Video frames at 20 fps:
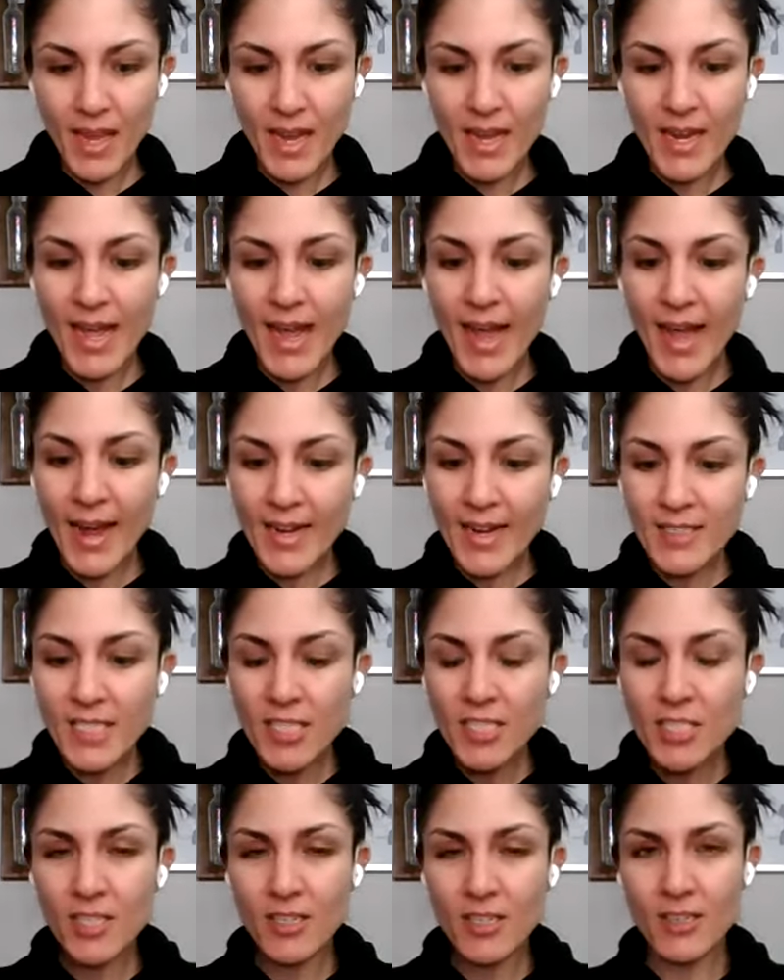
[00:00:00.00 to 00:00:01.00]
and as
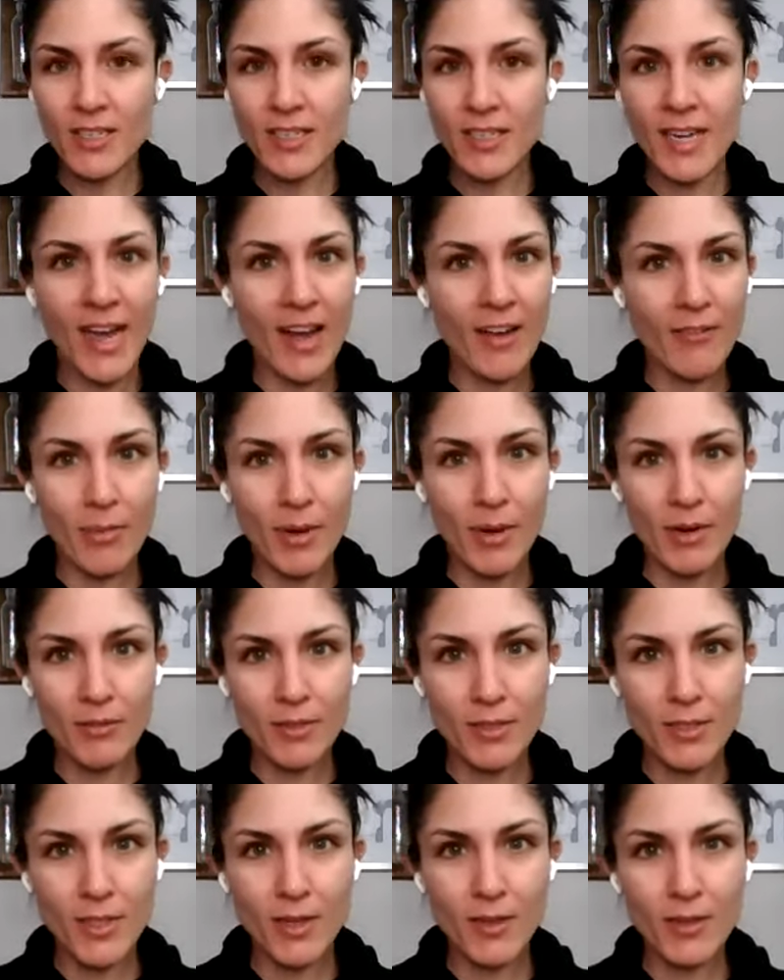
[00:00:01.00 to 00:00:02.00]
I started to have better
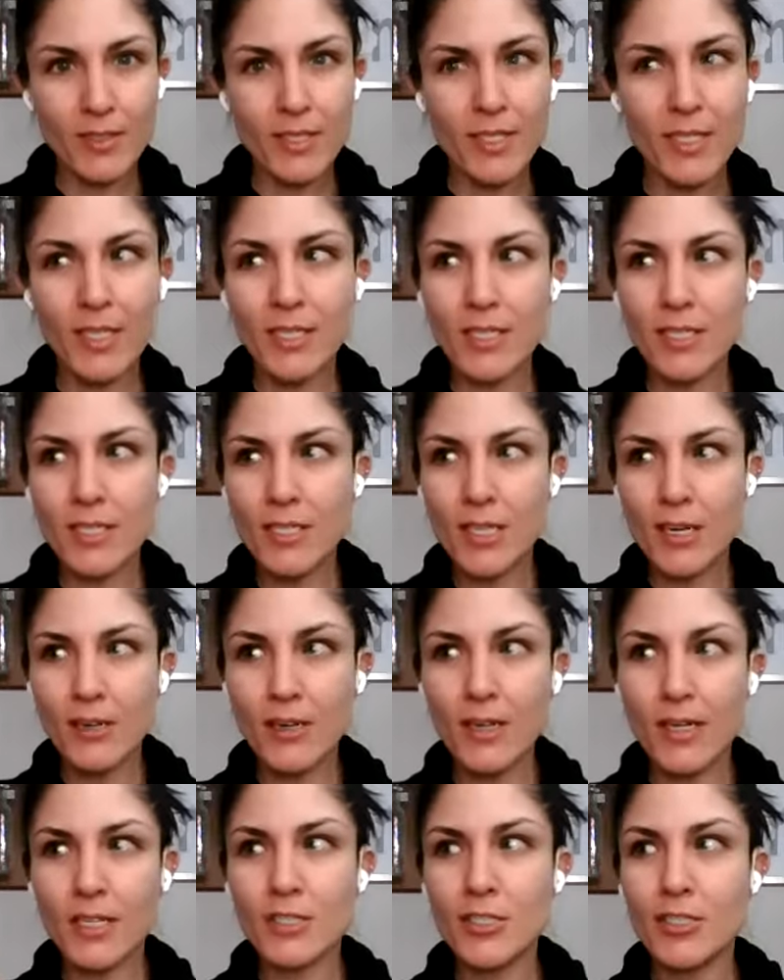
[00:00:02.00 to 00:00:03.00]
results and I
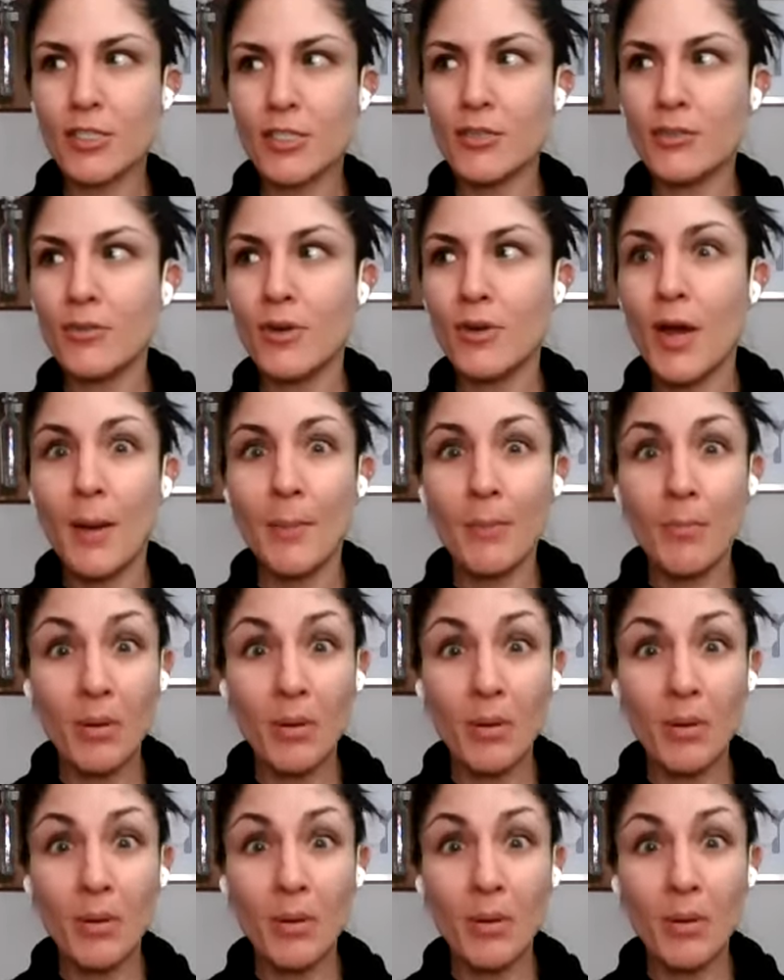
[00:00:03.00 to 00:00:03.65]
started to